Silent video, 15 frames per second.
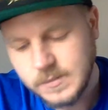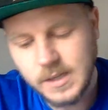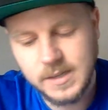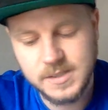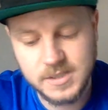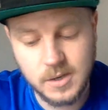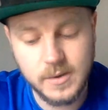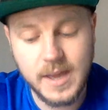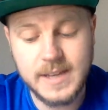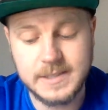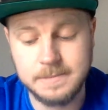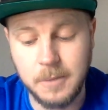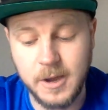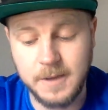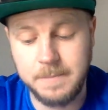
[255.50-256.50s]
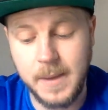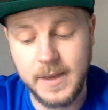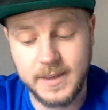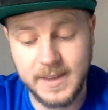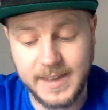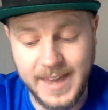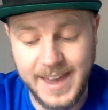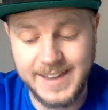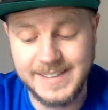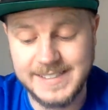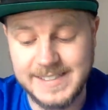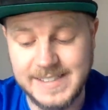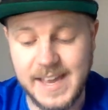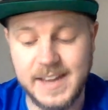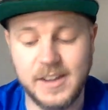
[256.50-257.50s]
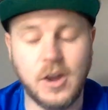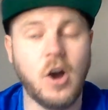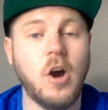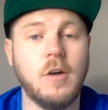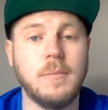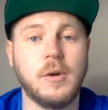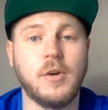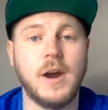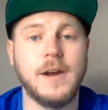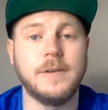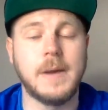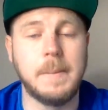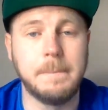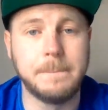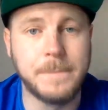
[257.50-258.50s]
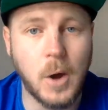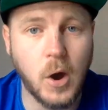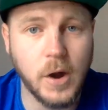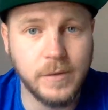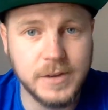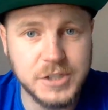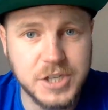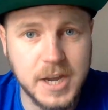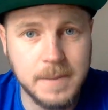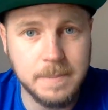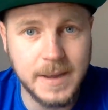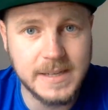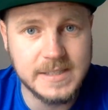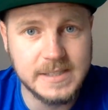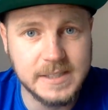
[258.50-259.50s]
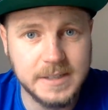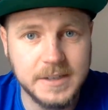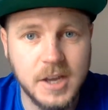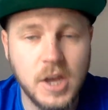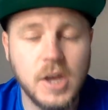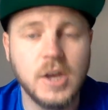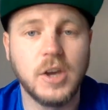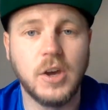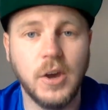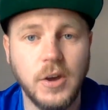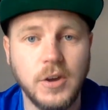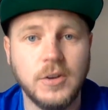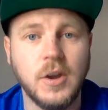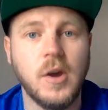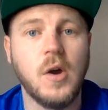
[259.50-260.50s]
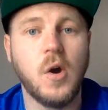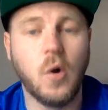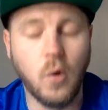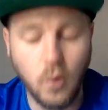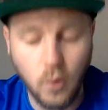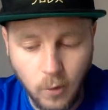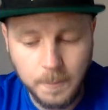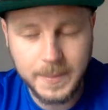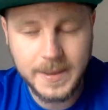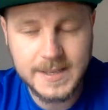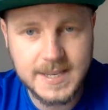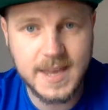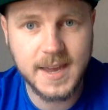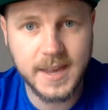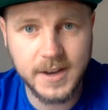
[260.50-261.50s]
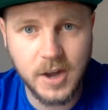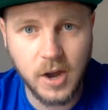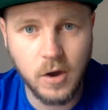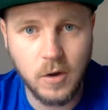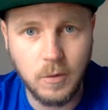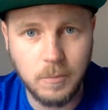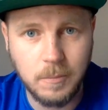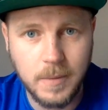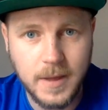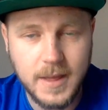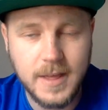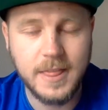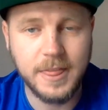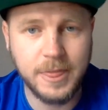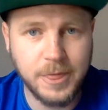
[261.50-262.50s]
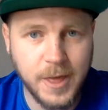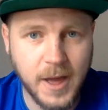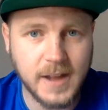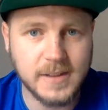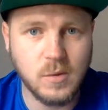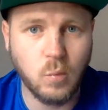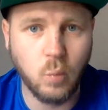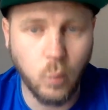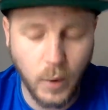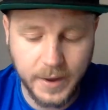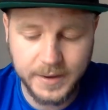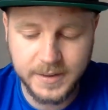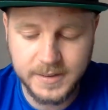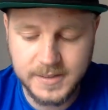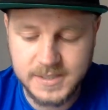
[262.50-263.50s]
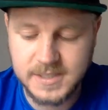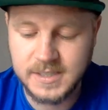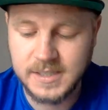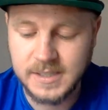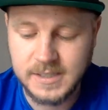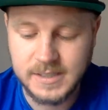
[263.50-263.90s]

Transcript: So yes, Mike Baker, Caden CN, Kyle McGrath and Byron J. Bastian could all be taken home that winners.